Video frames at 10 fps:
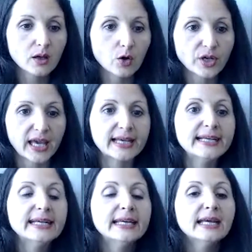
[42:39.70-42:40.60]
Okay.
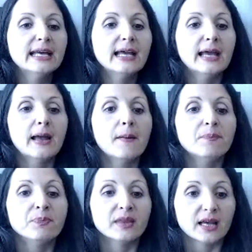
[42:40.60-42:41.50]

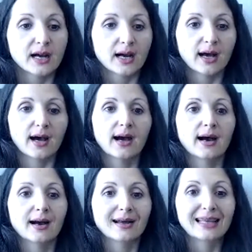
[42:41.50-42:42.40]

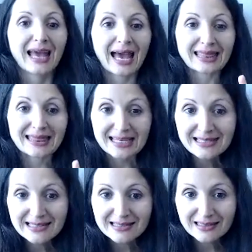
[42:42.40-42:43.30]
And
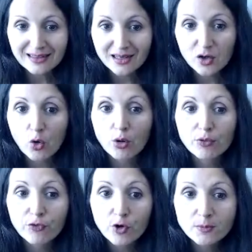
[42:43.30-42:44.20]
this
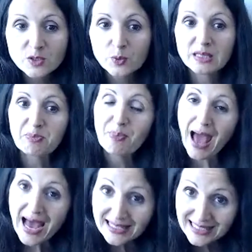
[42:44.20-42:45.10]
conforms with the
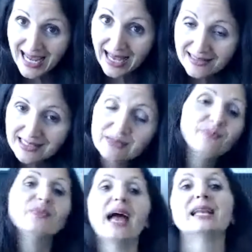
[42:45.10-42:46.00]
past tense
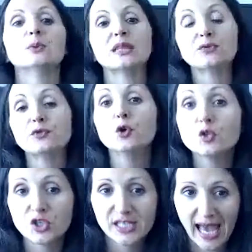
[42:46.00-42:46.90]
and with the
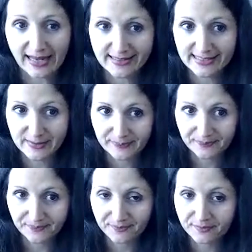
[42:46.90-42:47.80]
future tense.
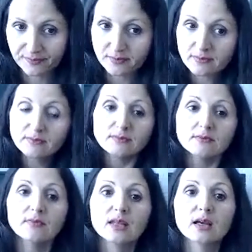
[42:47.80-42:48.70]

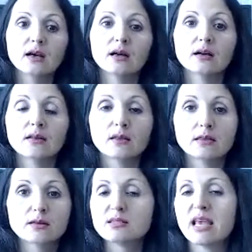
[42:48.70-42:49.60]

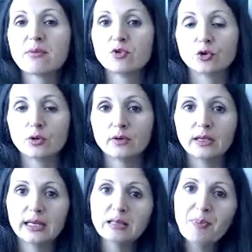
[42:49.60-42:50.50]
The same rule.
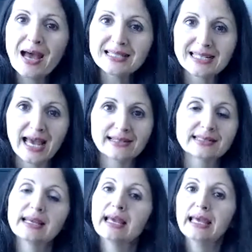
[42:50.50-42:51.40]
In the past
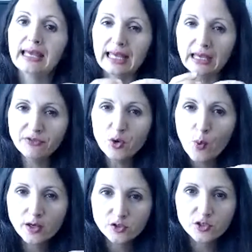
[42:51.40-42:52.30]
tense, if you
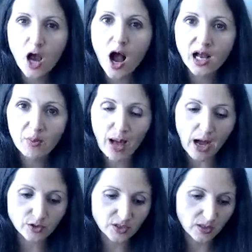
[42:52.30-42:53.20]
want to talk
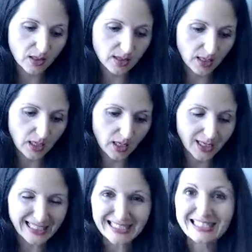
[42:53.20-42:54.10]
about the
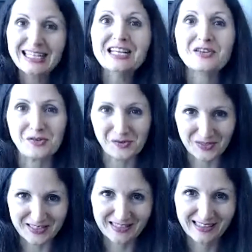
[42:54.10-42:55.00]

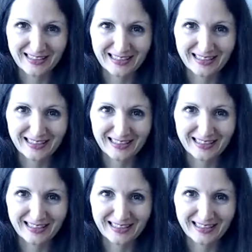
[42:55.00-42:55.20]
continuous,